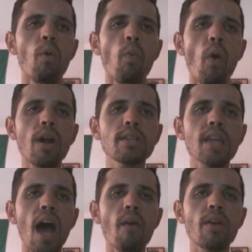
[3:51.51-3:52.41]

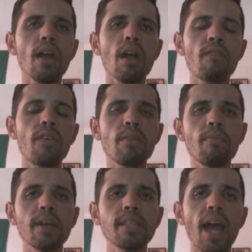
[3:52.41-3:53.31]
wars our
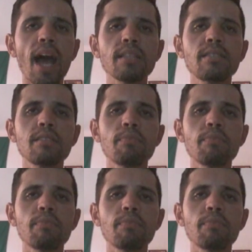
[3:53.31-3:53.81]
government has